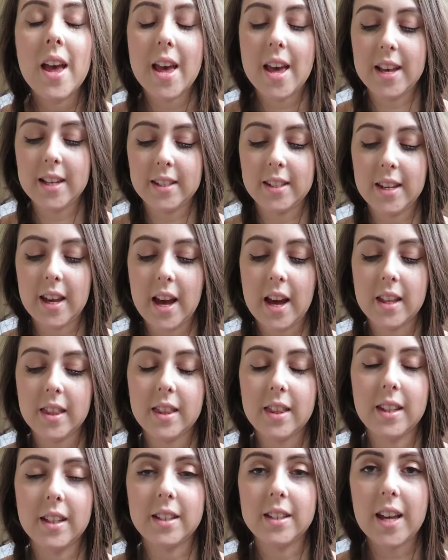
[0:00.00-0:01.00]
is that
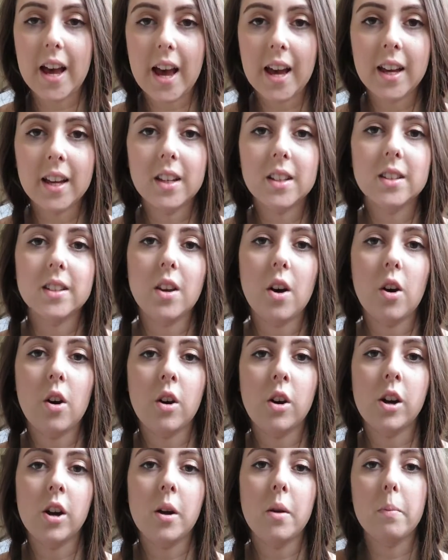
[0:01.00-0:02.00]
the tanks
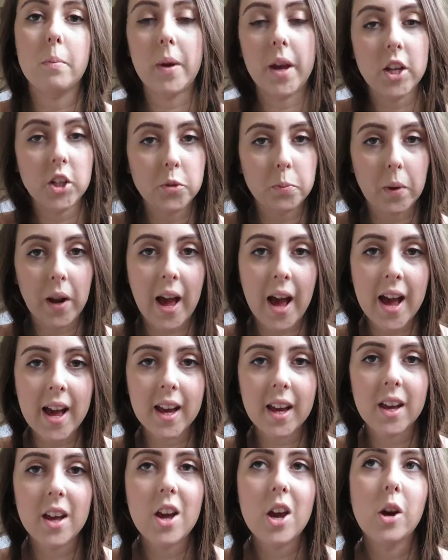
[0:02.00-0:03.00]
are pitch
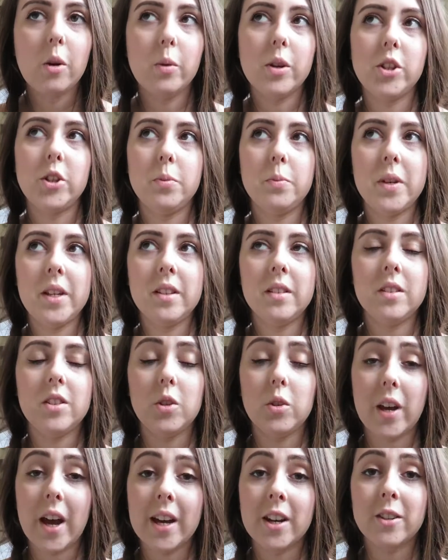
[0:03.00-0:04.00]
black, which means
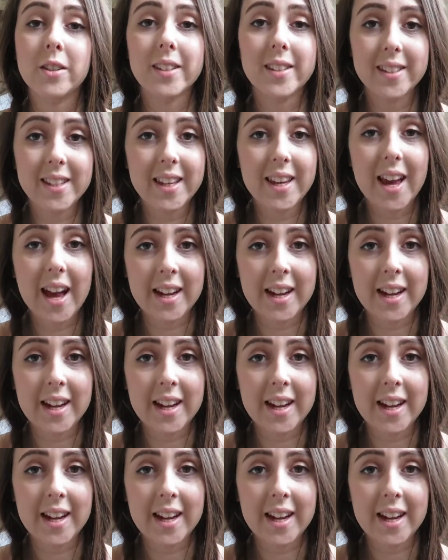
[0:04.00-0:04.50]
you cannot see